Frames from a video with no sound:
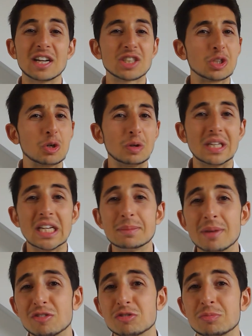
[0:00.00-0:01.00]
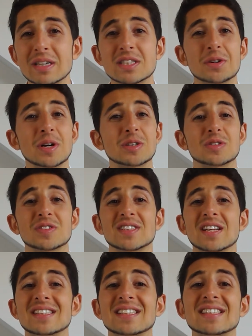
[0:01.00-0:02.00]
I actually got an email from my director of
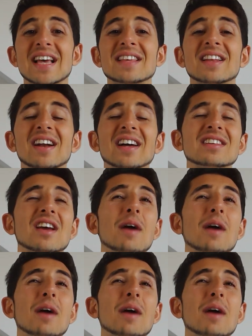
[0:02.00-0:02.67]
studies saying that I'd